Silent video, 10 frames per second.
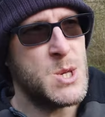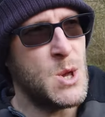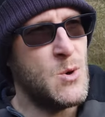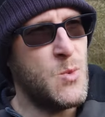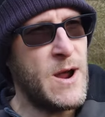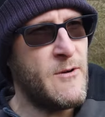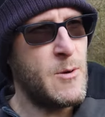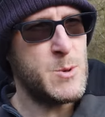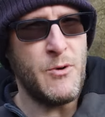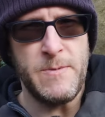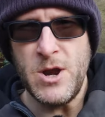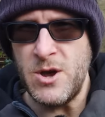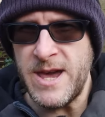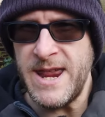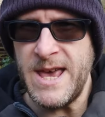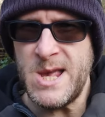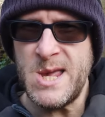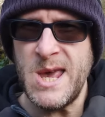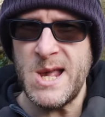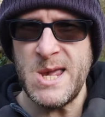So where I was probably looking at
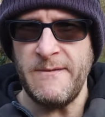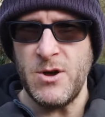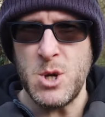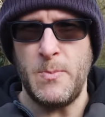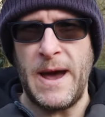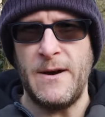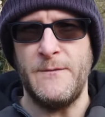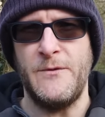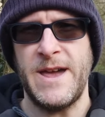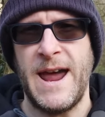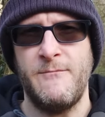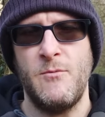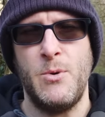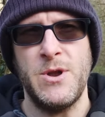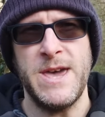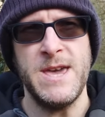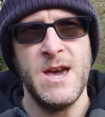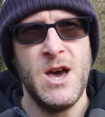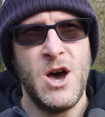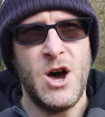£600–700 for a camera body,
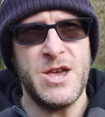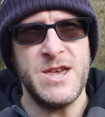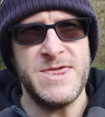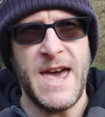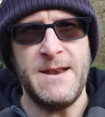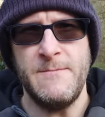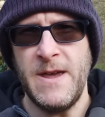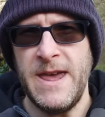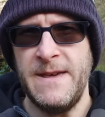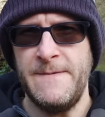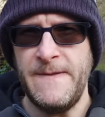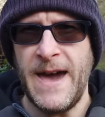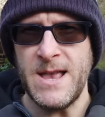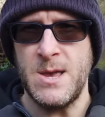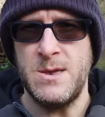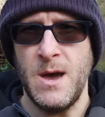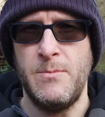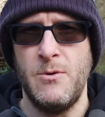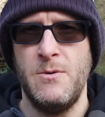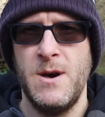I could then in effect
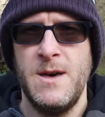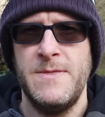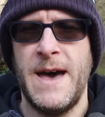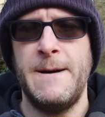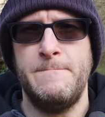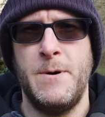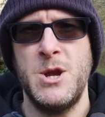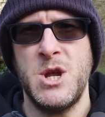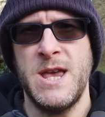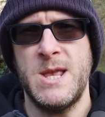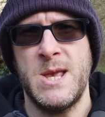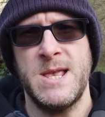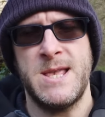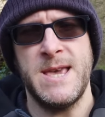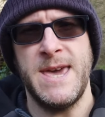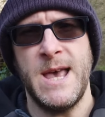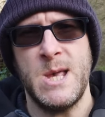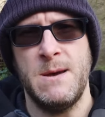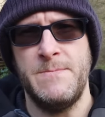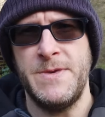double that budget to get
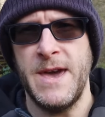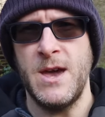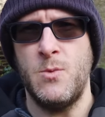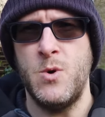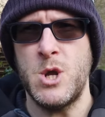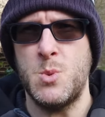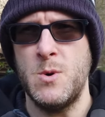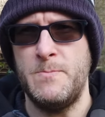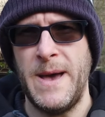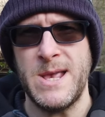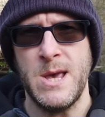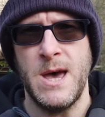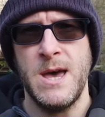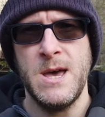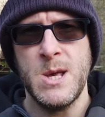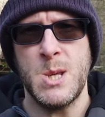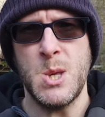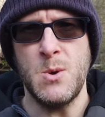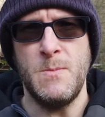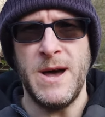something which would better
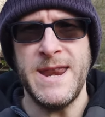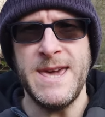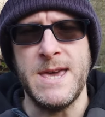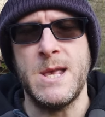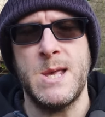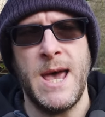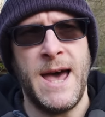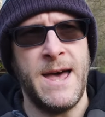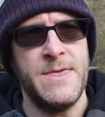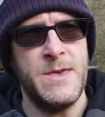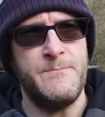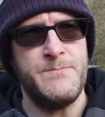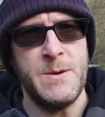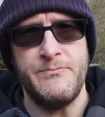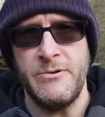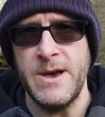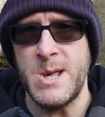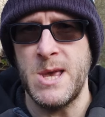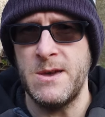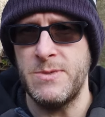suit my needs. And the
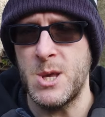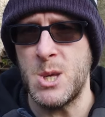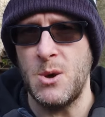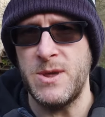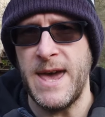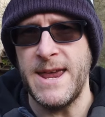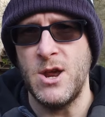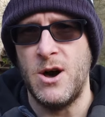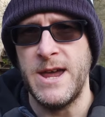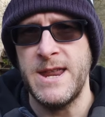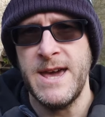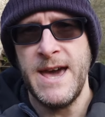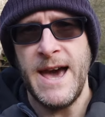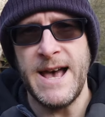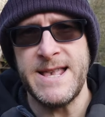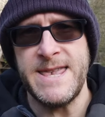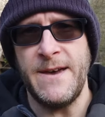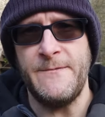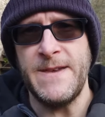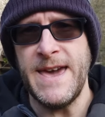pricing of the Sony A9 has
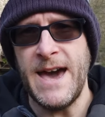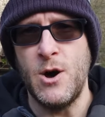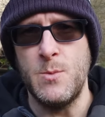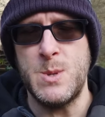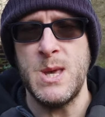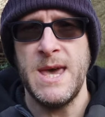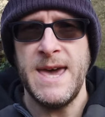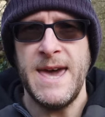definitely helped